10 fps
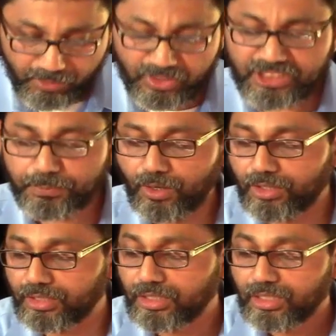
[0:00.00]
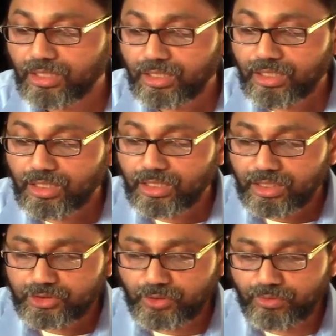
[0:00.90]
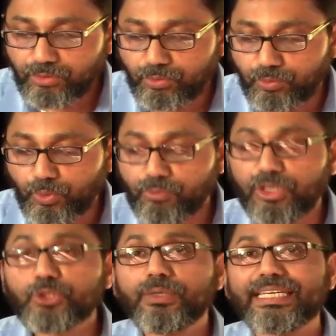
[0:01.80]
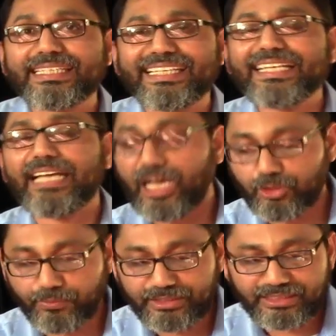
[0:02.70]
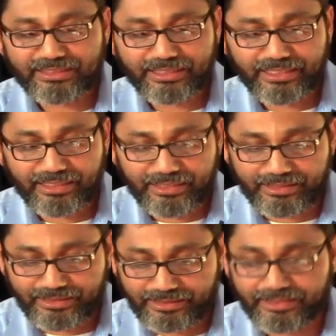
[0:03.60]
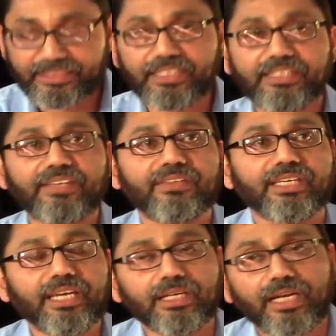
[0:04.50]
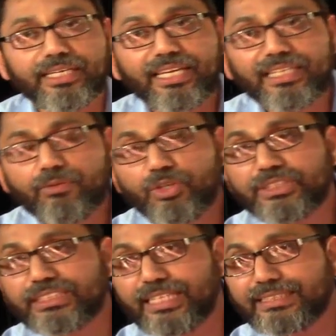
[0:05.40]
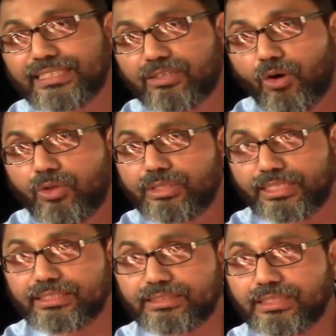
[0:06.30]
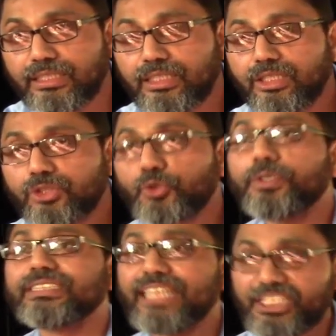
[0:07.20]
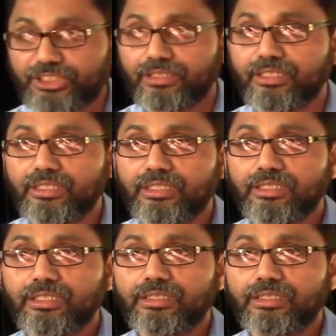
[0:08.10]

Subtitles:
about this part, so what do we get out of this? Is like the key thing here. Again, he was discussing all this to his nation.